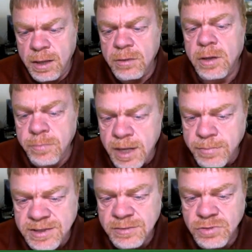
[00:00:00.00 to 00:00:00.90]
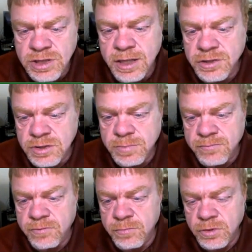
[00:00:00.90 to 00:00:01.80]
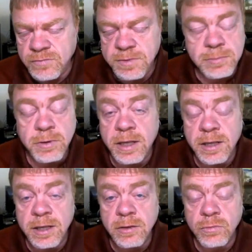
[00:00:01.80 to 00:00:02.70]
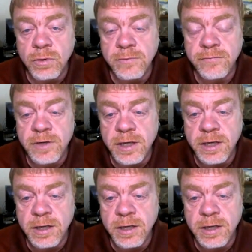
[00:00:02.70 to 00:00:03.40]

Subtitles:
there may be some challenges, but for most people, I think it'll work fine.